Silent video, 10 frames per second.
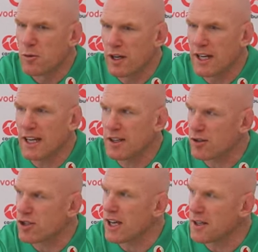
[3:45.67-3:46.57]
when they get
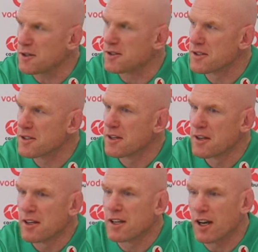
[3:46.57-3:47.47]
their chance,
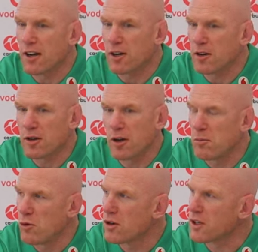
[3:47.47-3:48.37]
they're
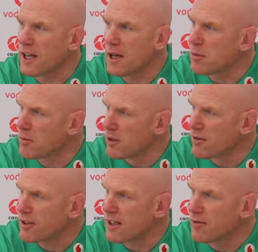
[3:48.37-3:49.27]
more than capable
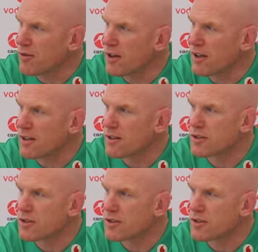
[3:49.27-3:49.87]
of delivering.